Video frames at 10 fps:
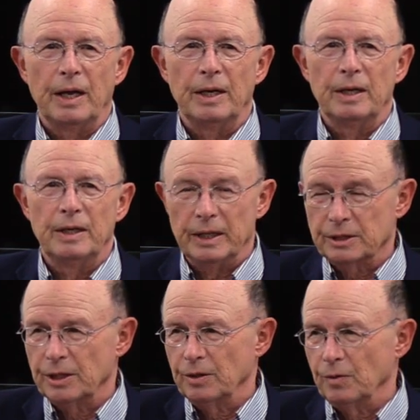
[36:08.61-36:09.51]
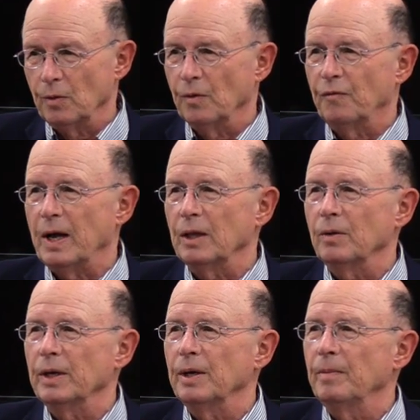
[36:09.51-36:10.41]
and Nixon who will
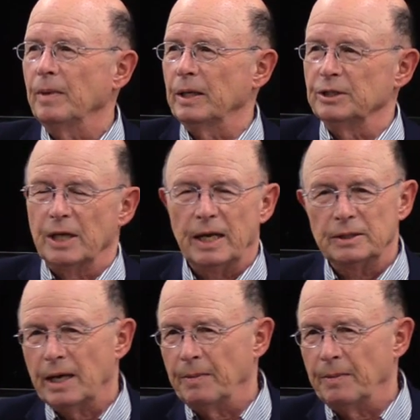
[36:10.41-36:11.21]
follow him and John,